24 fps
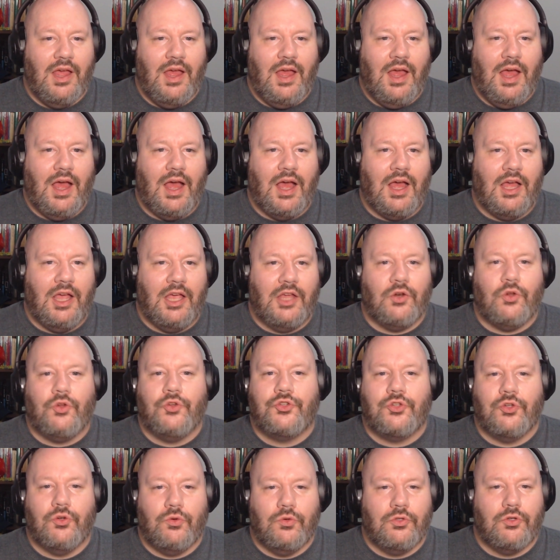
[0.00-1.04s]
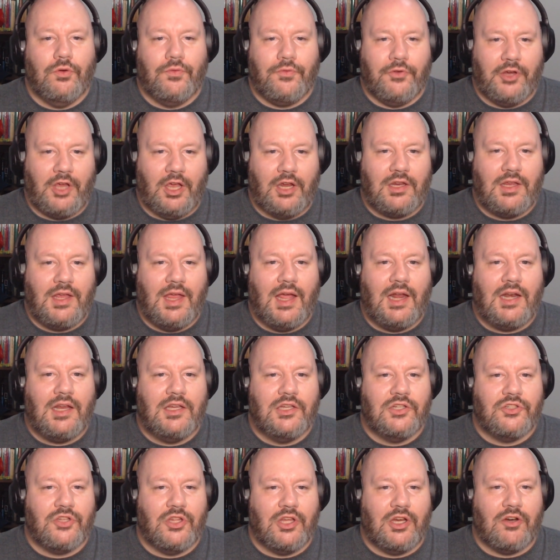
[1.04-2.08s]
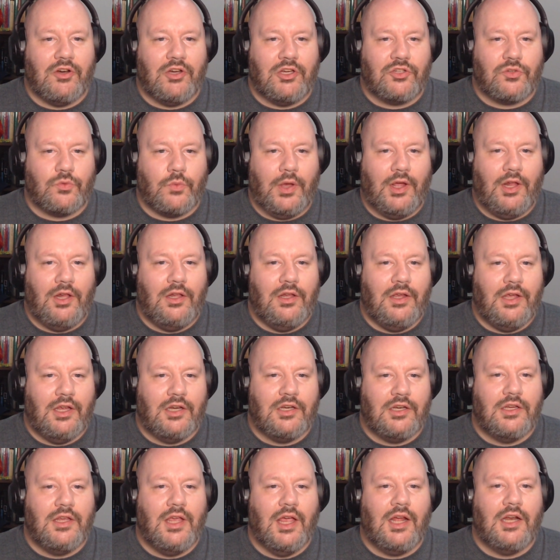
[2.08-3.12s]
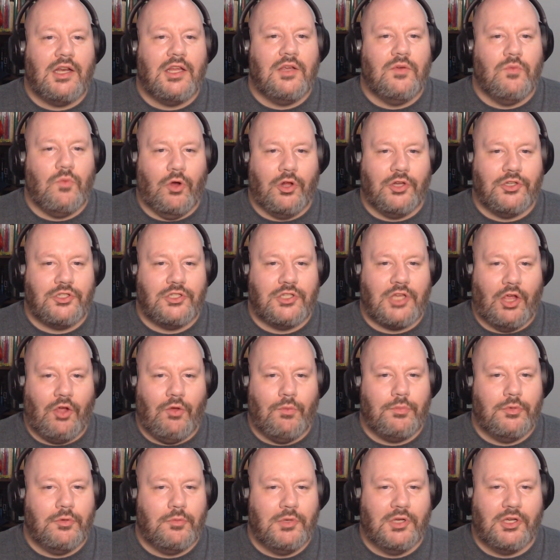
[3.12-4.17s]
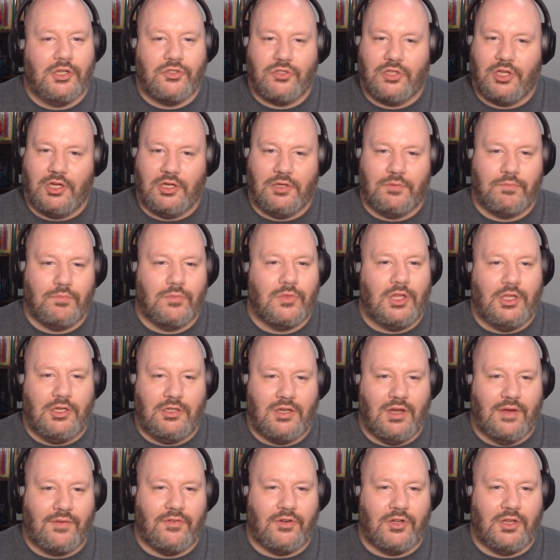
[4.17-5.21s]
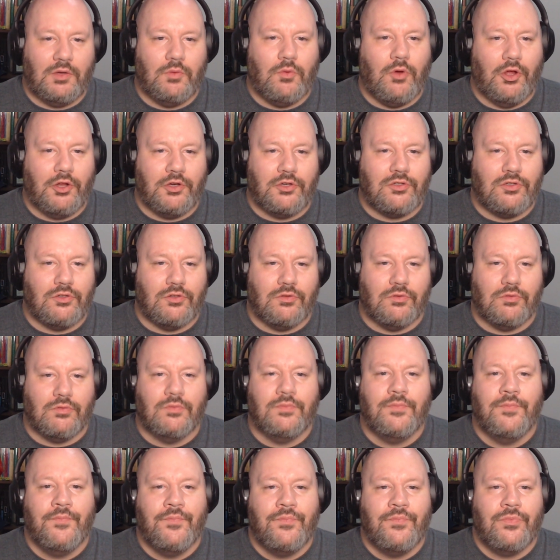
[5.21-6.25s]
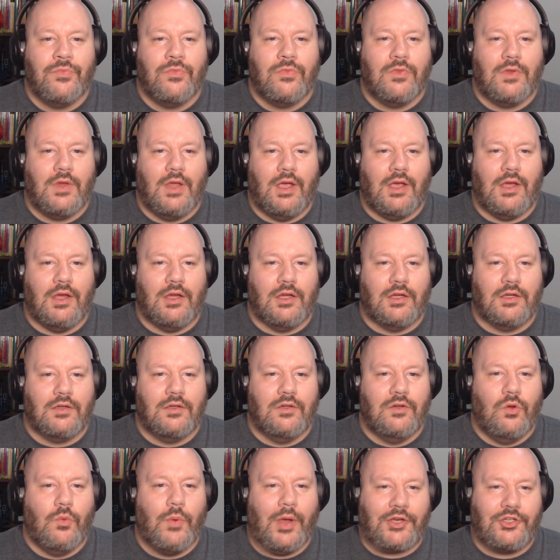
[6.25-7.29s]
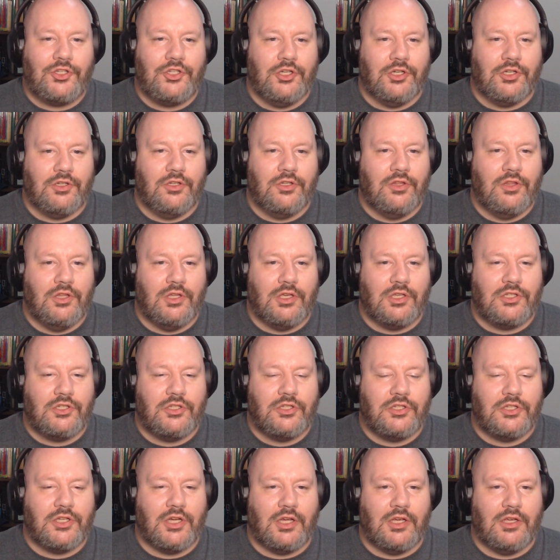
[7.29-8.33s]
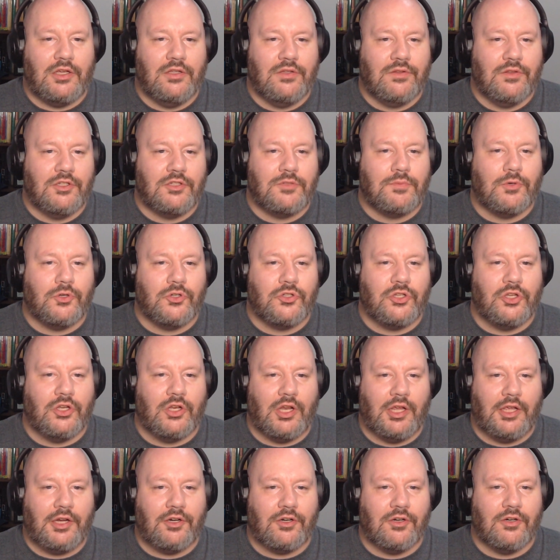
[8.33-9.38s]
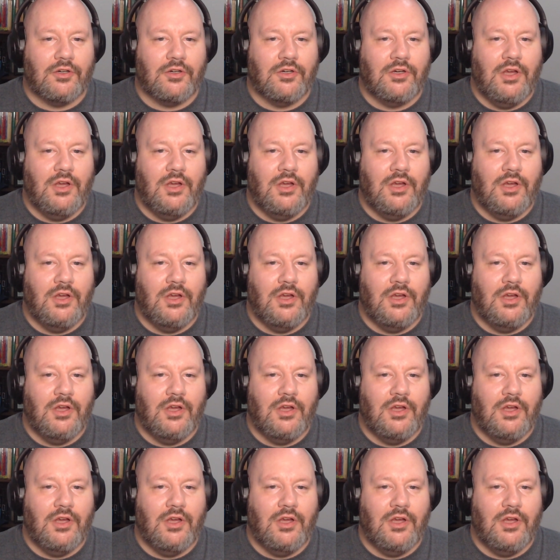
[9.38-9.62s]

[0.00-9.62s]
And also, don't forget, Kelly is there as well, and Kelly wants to help because they definitely want to question this person later.